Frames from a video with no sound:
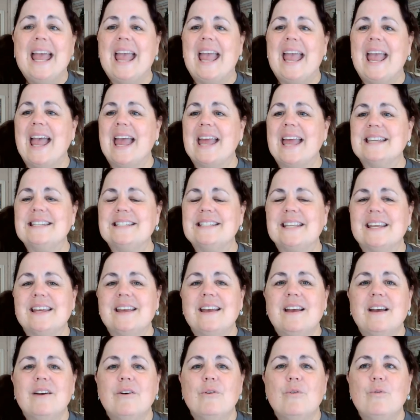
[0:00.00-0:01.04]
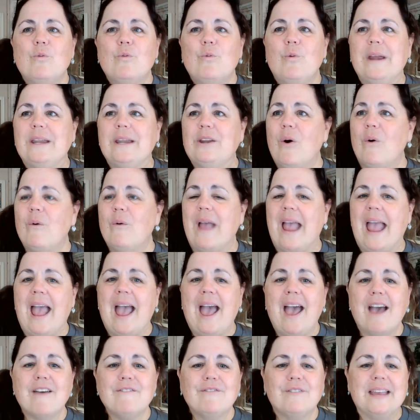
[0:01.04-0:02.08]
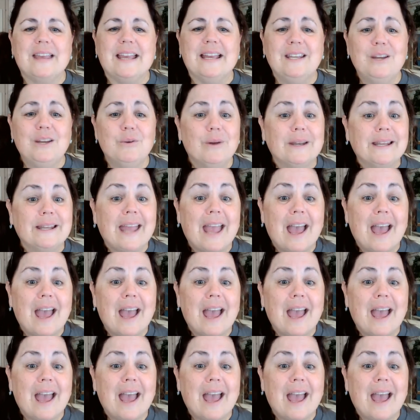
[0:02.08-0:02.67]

And we don't have anyone